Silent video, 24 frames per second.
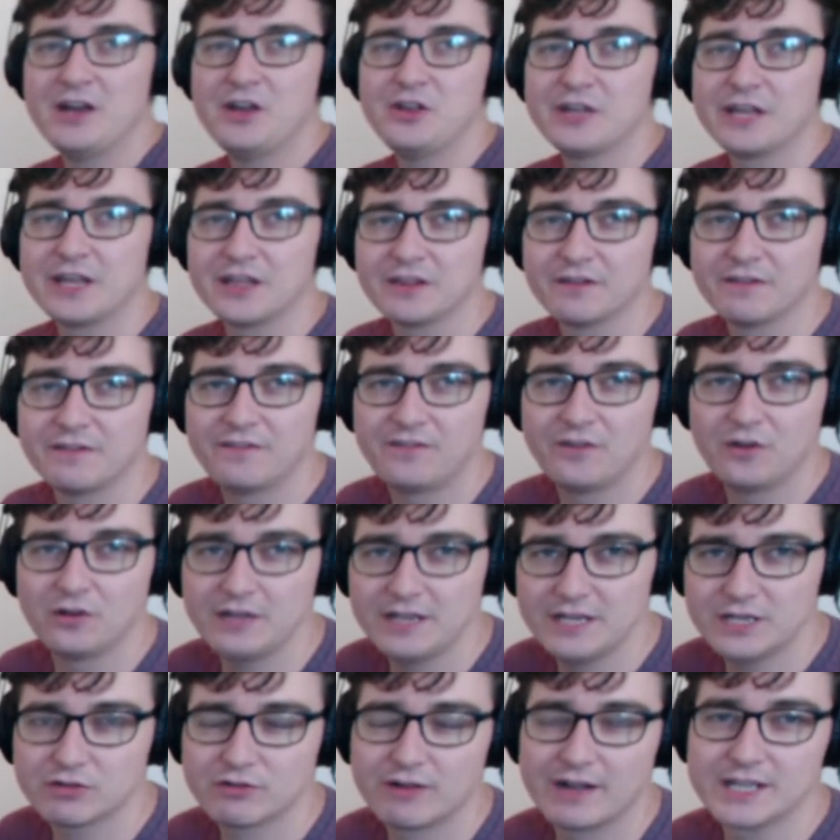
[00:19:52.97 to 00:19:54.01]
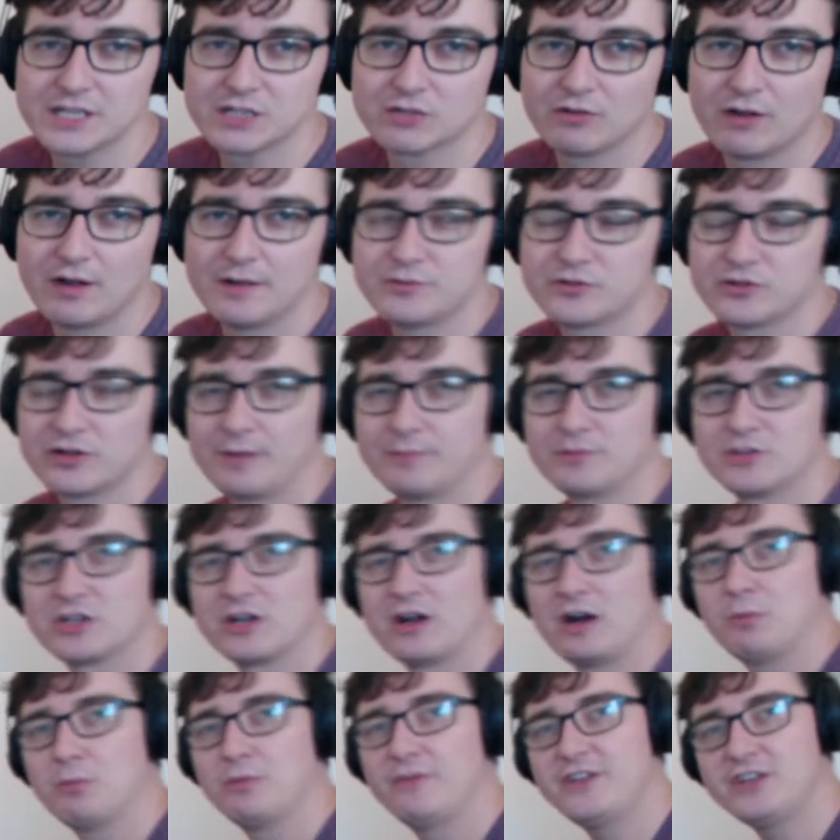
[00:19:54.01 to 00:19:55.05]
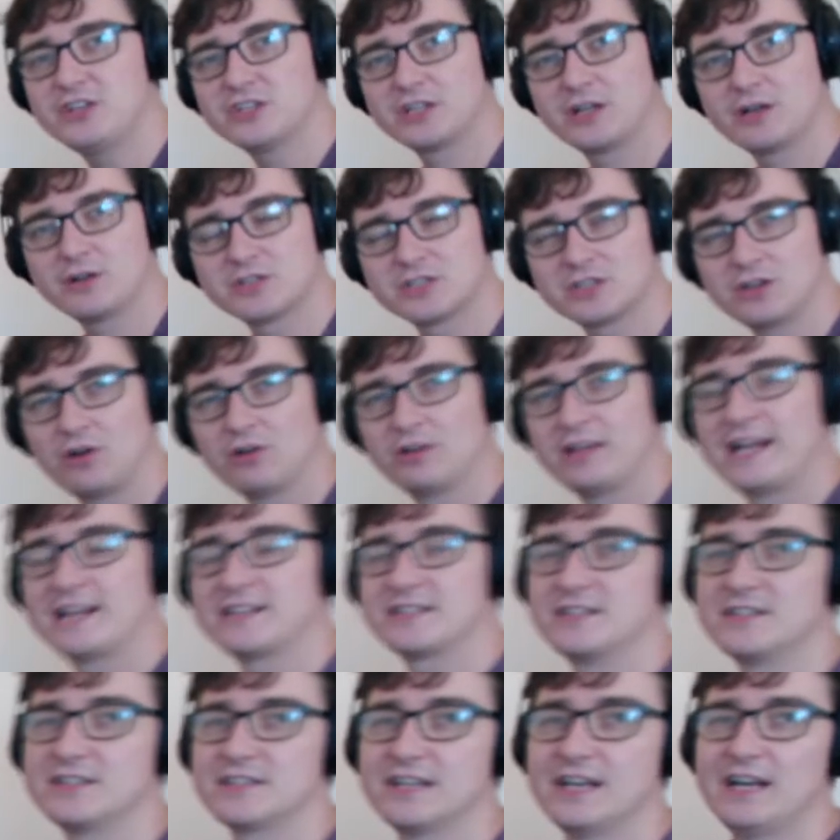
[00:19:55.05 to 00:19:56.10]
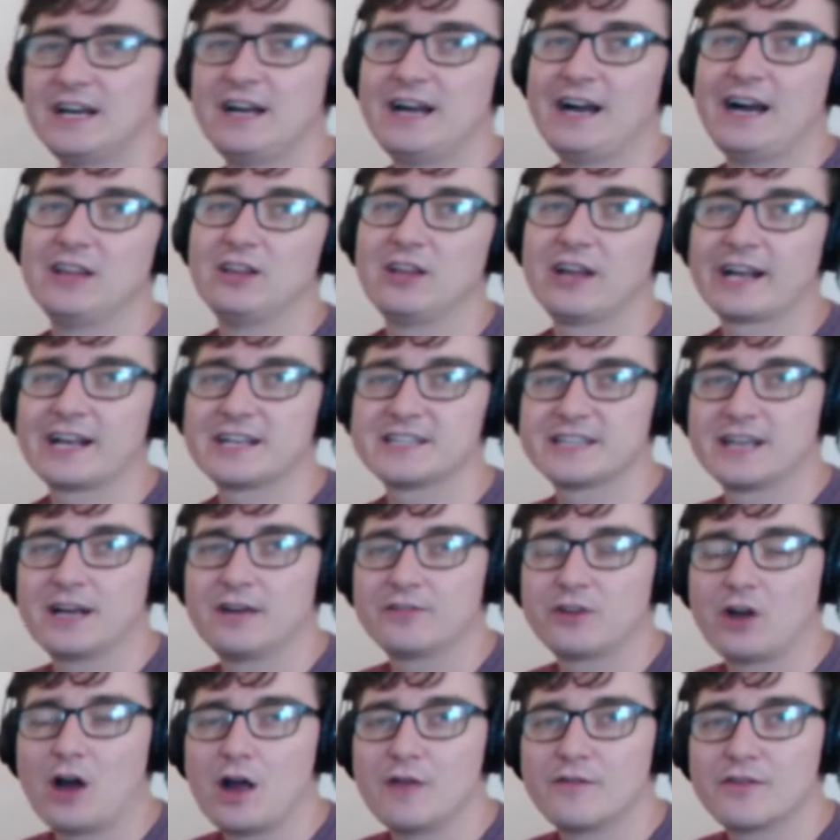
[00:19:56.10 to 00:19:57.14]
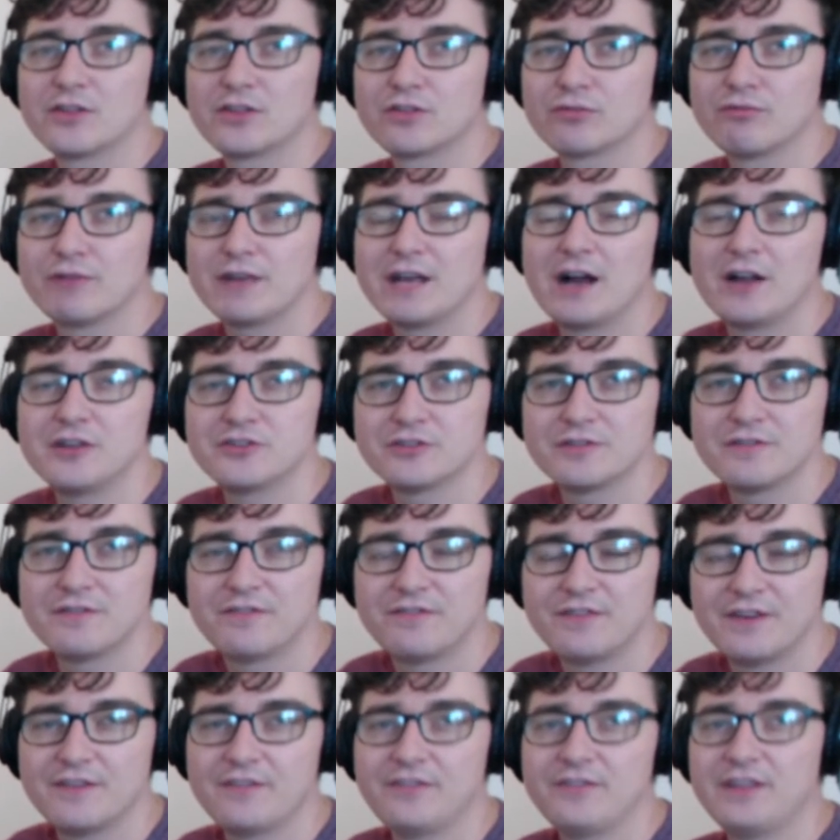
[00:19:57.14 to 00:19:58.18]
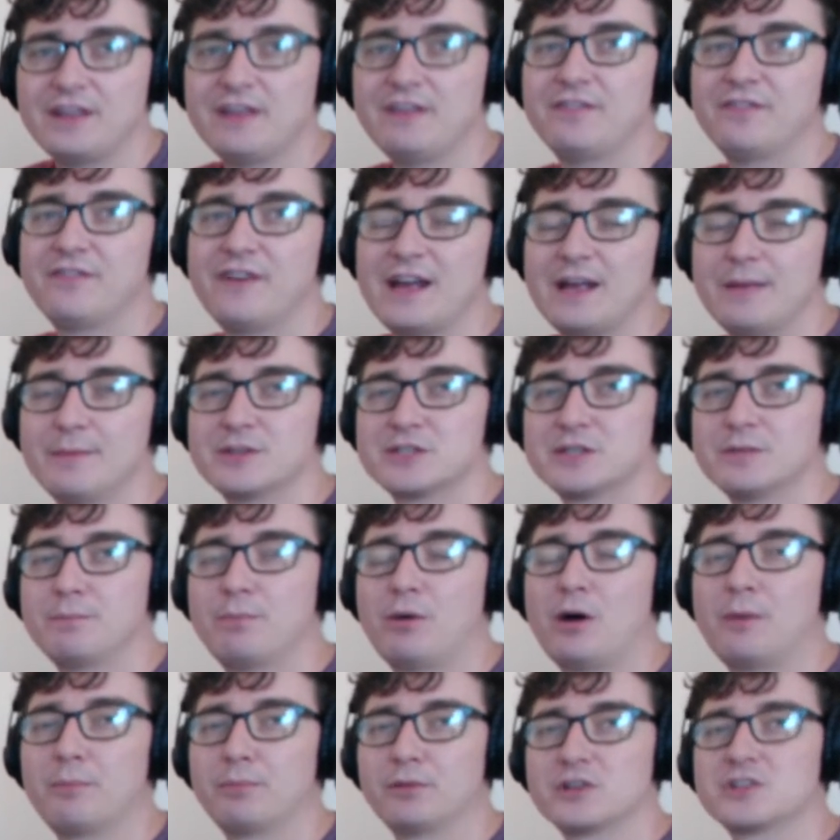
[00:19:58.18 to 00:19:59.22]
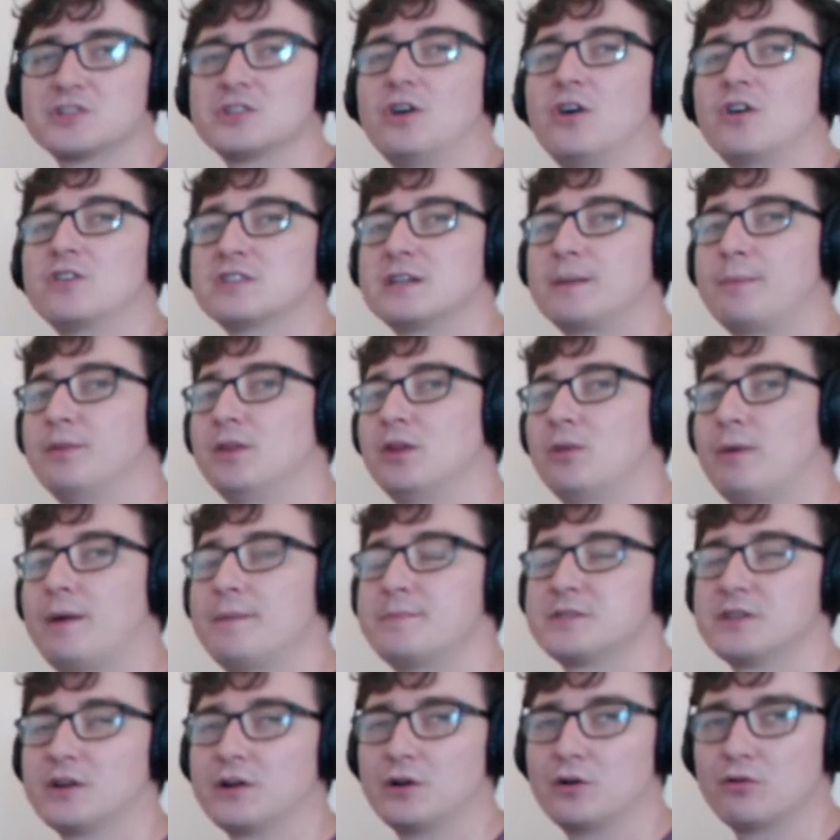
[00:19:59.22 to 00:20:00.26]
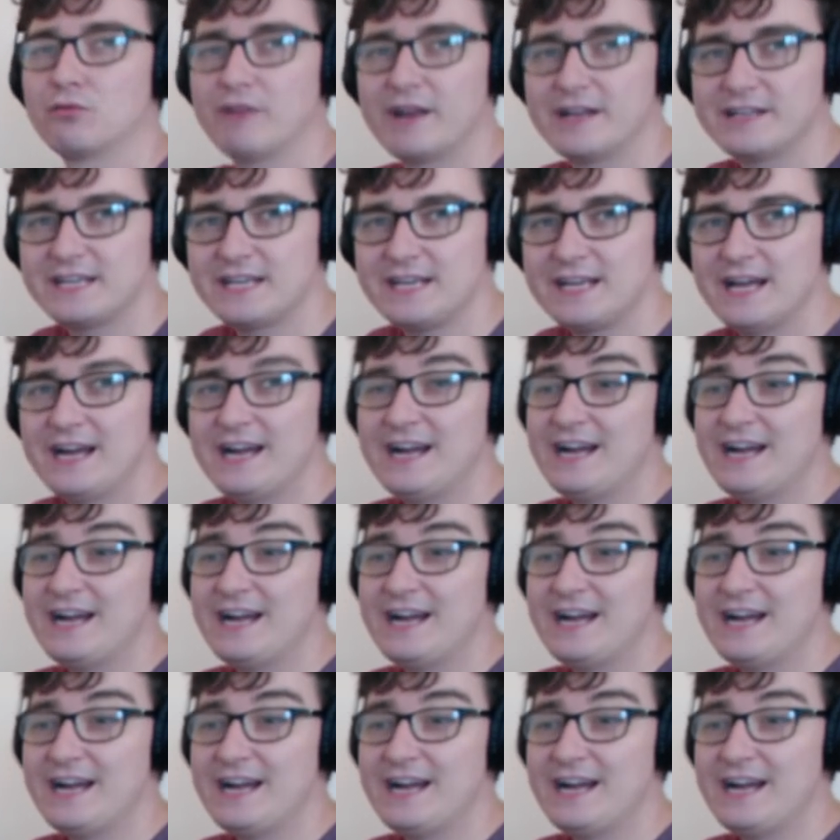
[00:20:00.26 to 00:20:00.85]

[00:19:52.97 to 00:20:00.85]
You get the fully transcribed drum chart with each of those song lessons, and like I say, I've got over three hundred fifty famous and popular songs up on the website already,